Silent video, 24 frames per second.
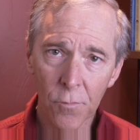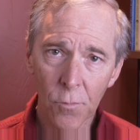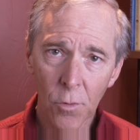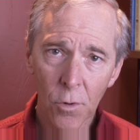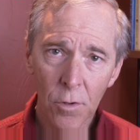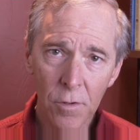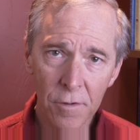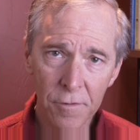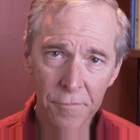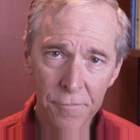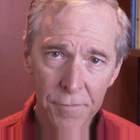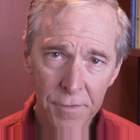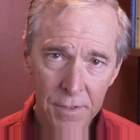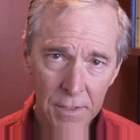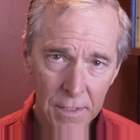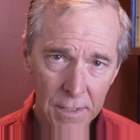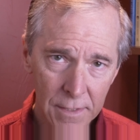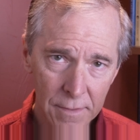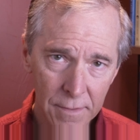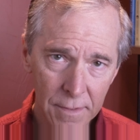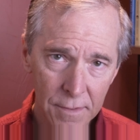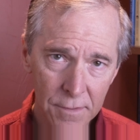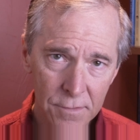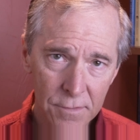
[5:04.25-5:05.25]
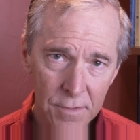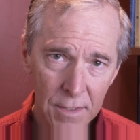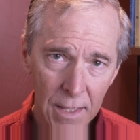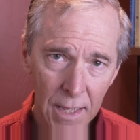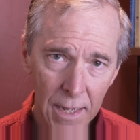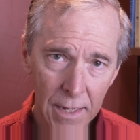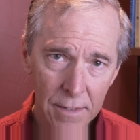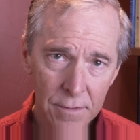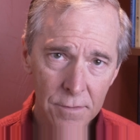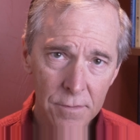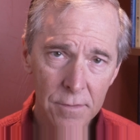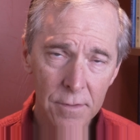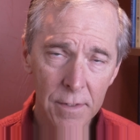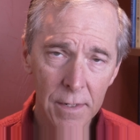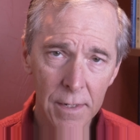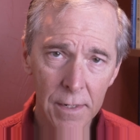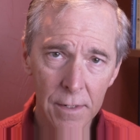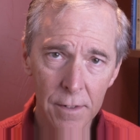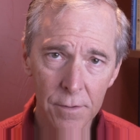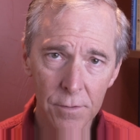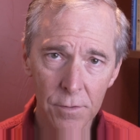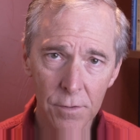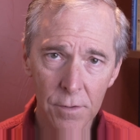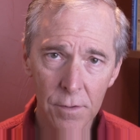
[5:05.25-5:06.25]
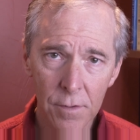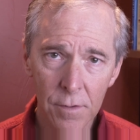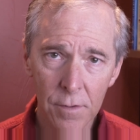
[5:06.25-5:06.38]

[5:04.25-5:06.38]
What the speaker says: role in filling these slots and